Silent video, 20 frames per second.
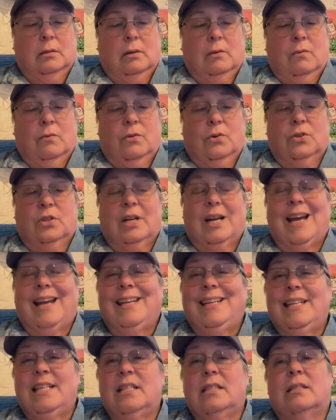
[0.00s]
for
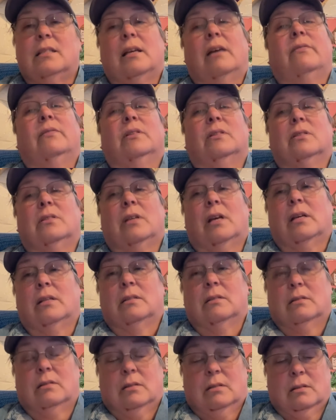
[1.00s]
97
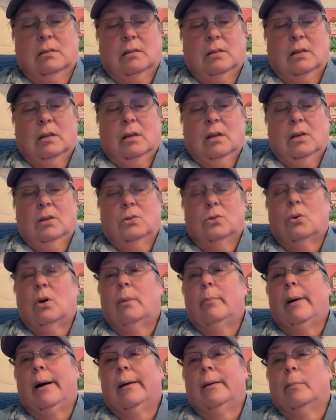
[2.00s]
cents. So I
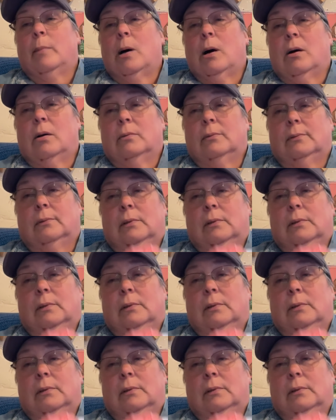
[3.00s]
bought them all.